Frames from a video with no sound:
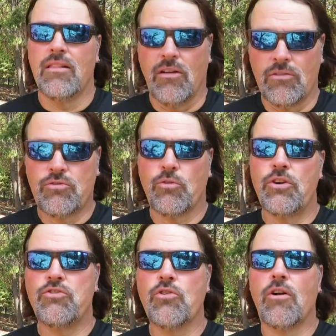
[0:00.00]
long
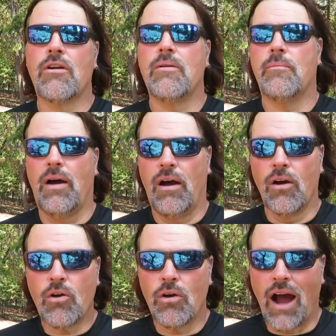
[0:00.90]
story short, my
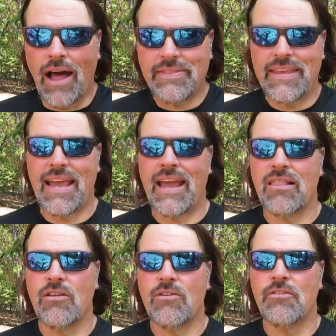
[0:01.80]
uncle got the
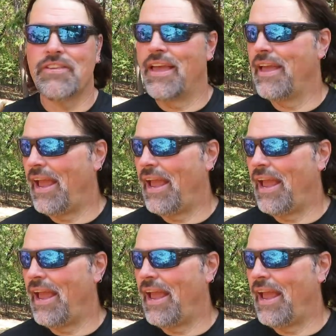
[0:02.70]
antlers,